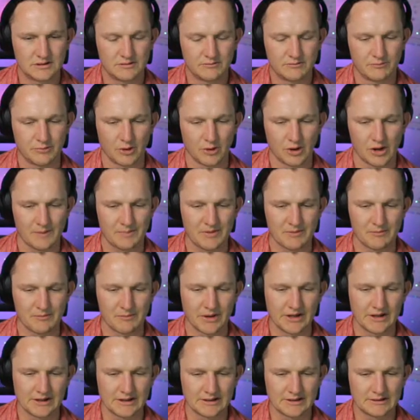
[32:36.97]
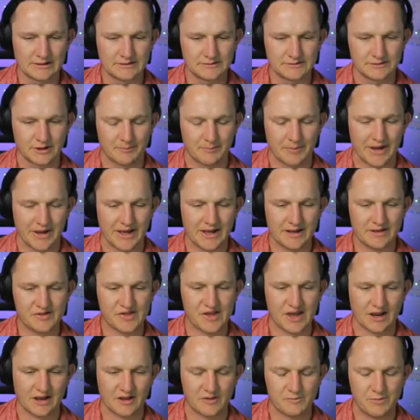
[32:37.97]
Ball up the middle. Not bad.
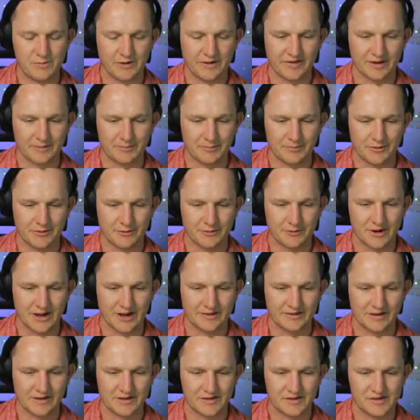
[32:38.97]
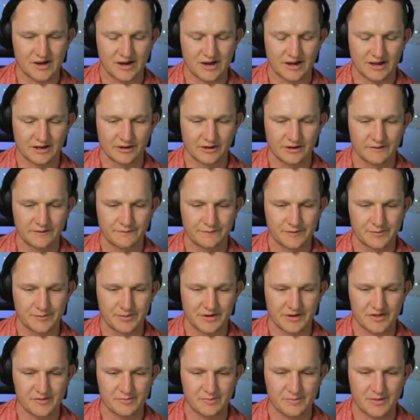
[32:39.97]
Saka's picked it up on the right-hand side, looking for a
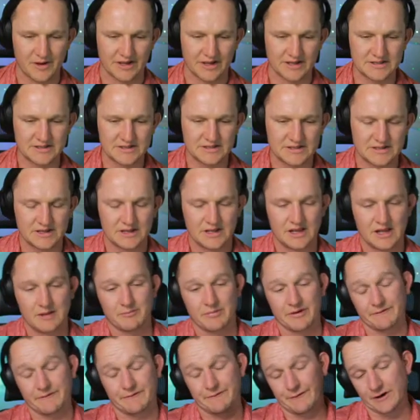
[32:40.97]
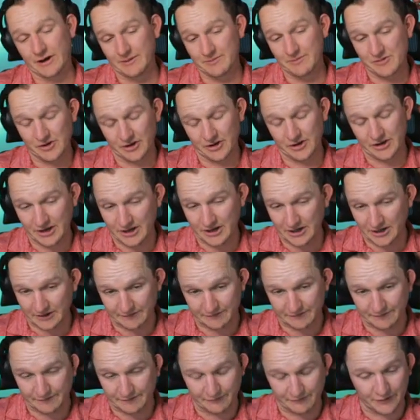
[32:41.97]
bit of space. But Fulham's looking good.
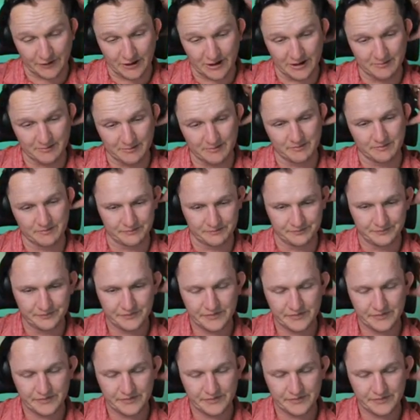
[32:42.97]
Fulham,